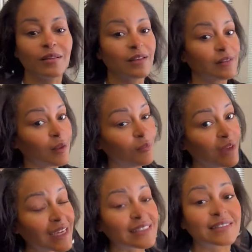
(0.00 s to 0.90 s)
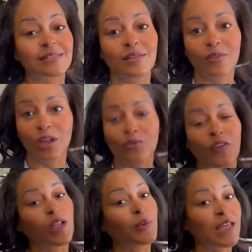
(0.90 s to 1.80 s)
the, the mix, the oh
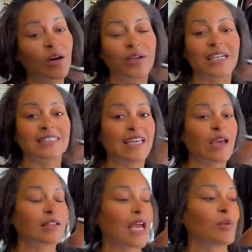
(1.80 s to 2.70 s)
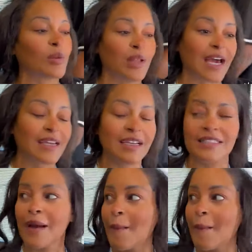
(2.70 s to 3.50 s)
little Filipino. God. He ain't claiming the black.